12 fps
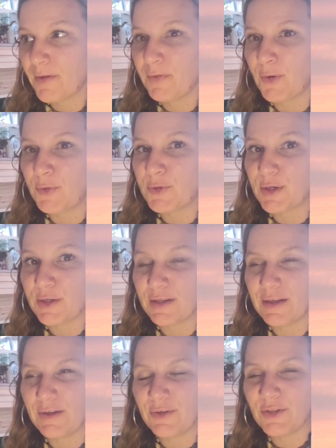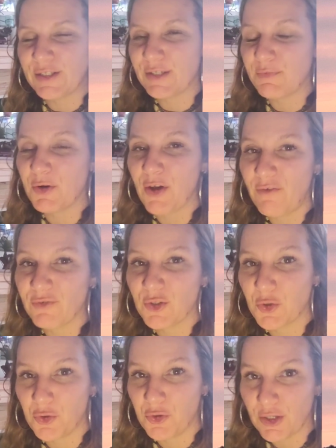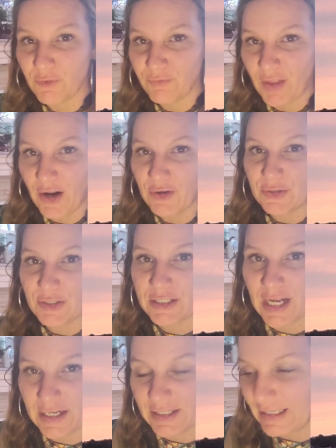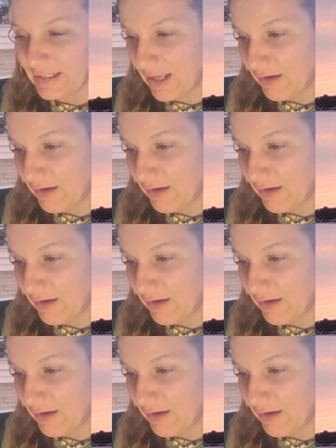this is where you have to show yourself that understanding and